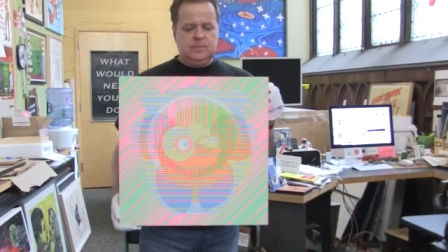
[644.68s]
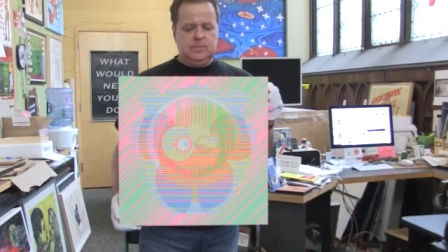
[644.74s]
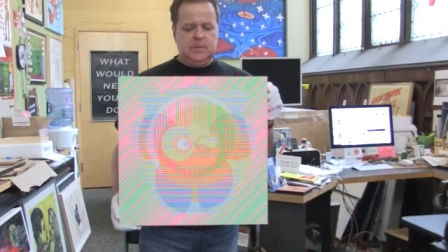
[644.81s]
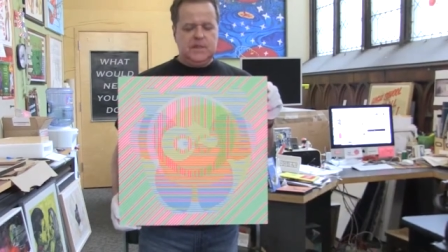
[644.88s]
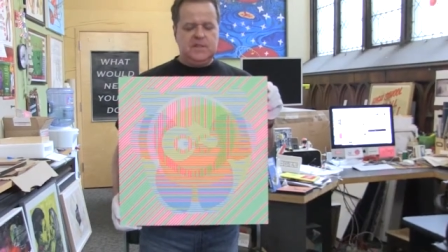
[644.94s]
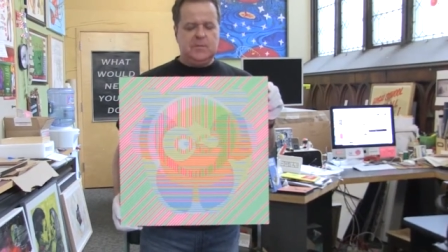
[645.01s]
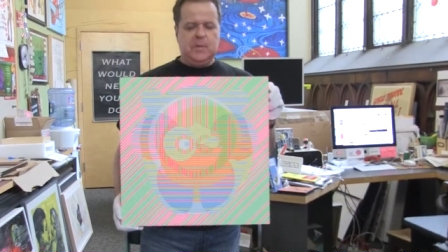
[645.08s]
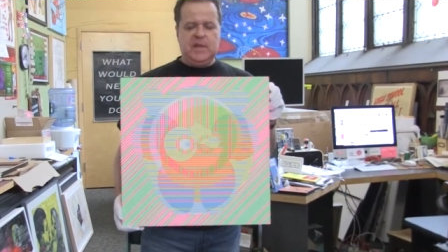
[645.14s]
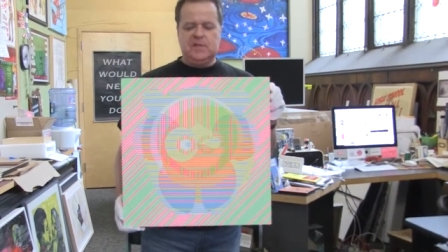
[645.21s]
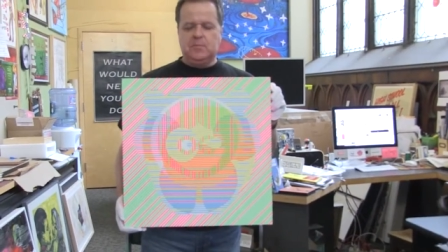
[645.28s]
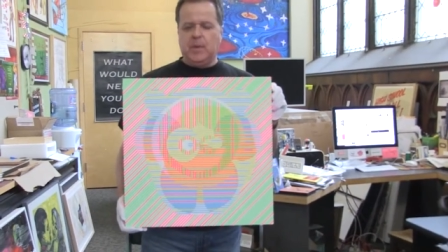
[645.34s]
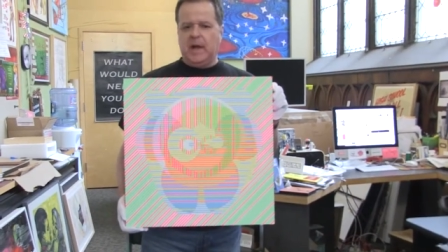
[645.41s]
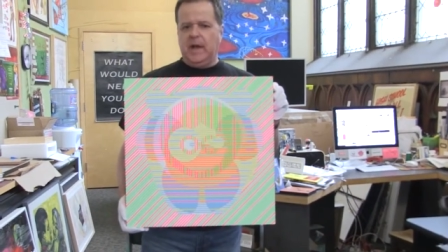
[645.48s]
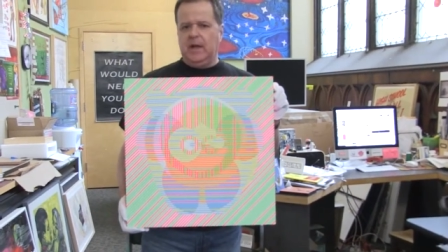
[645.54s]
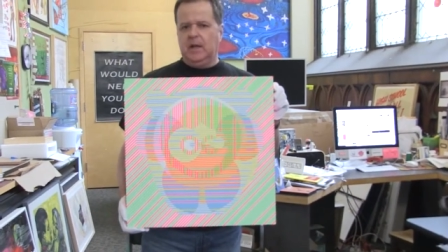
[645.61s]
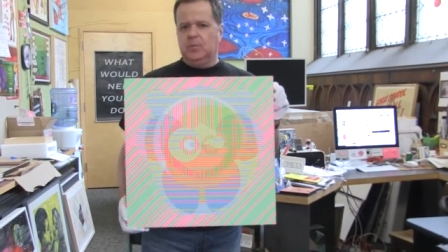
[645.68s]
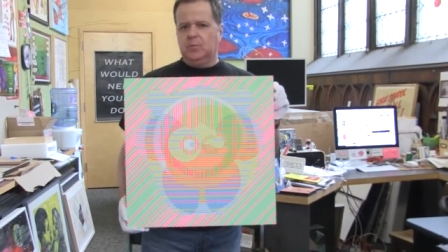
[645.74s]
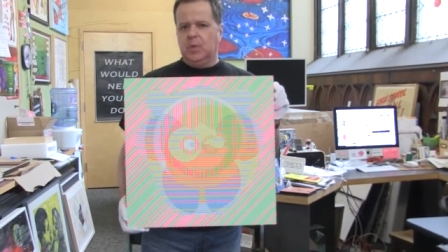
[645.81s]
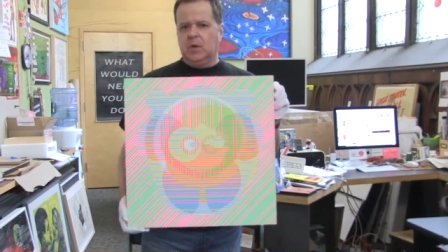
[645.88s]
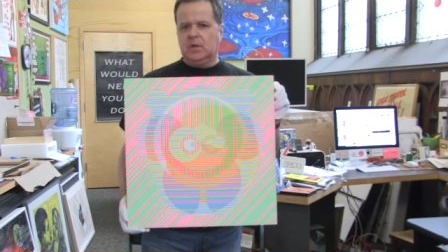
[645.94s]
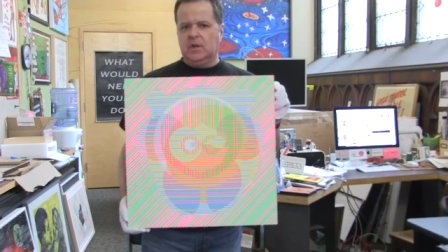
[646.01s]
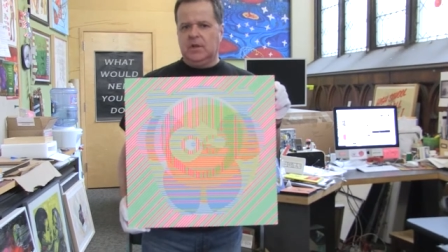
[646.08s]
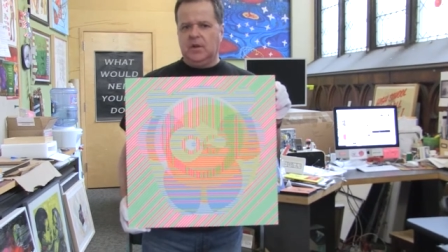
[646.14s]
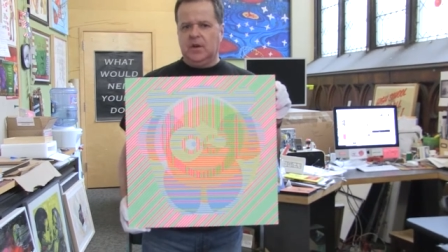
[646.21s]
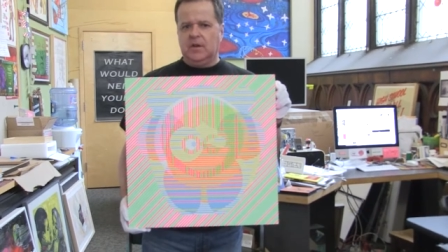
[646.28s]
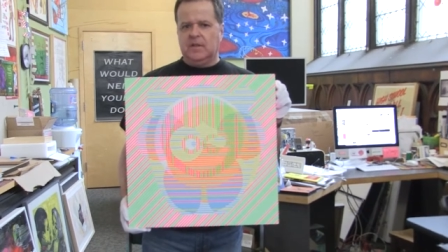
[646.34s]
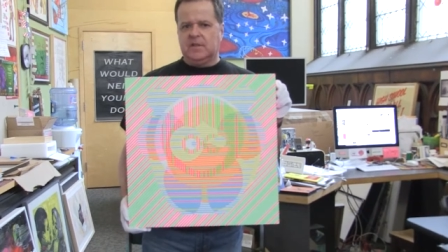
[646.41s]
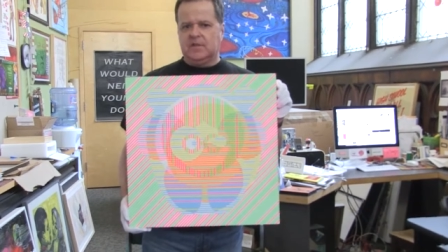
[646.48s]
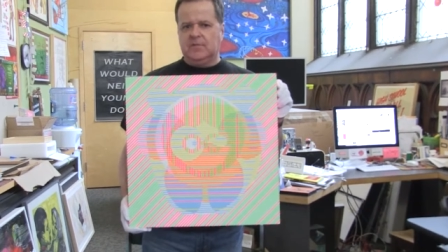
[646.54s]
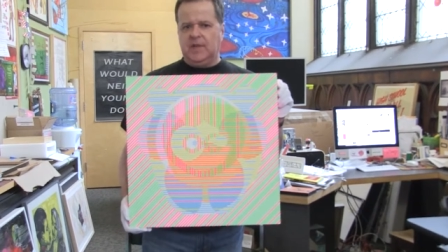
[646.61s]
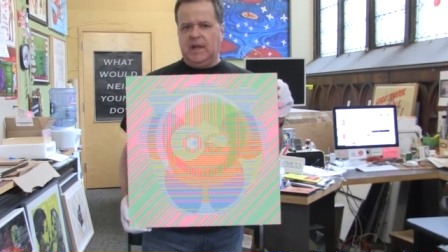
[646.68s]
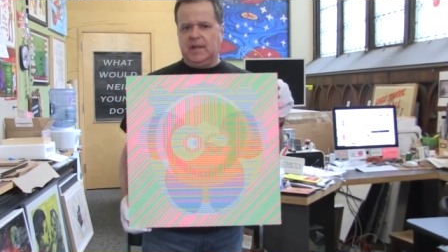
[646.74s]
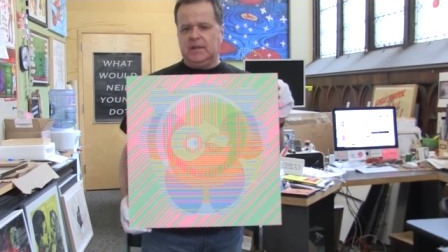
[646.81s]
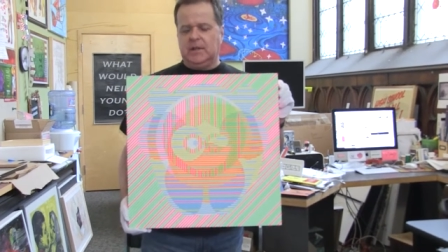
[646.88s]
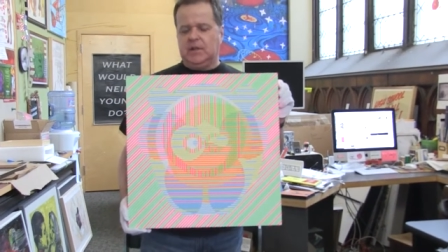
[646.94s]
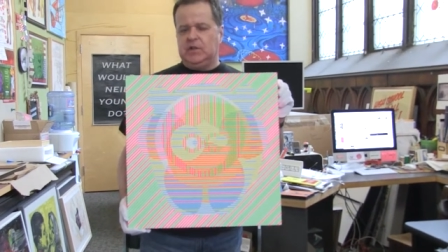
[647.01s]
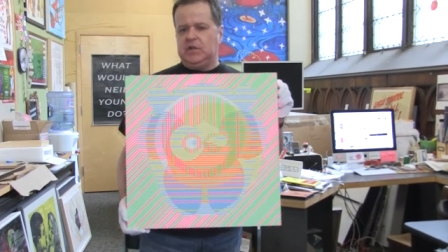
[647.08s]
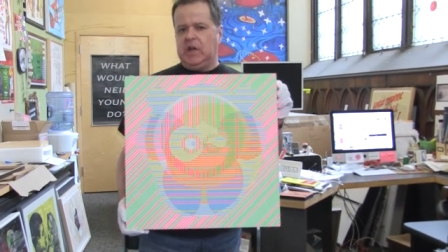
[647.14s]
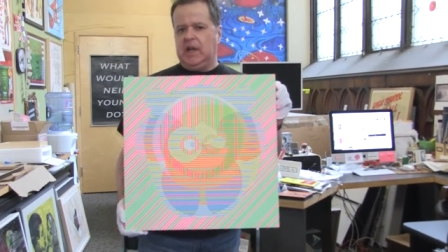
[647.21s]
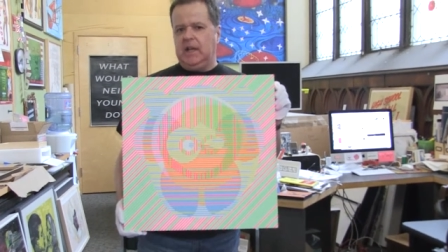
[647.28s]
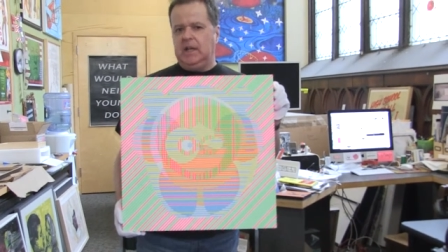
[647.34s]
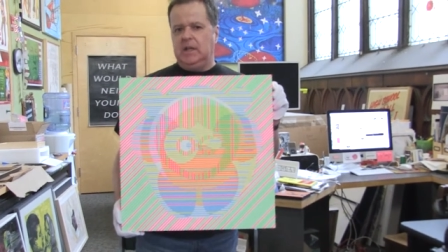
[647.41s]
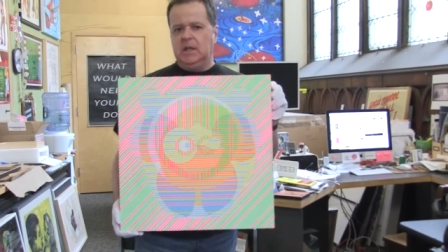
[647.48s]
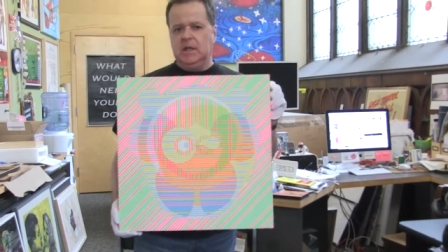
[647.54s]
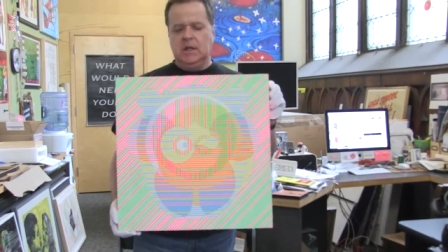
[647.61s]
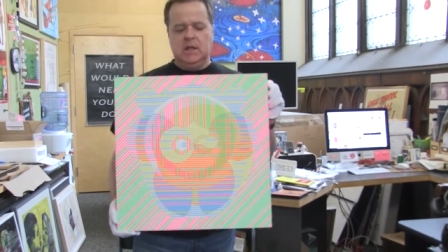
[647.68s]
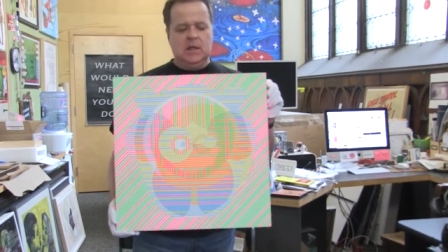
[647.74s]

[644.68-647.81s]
This is a piece by Brooklyn artist Vandana Jain,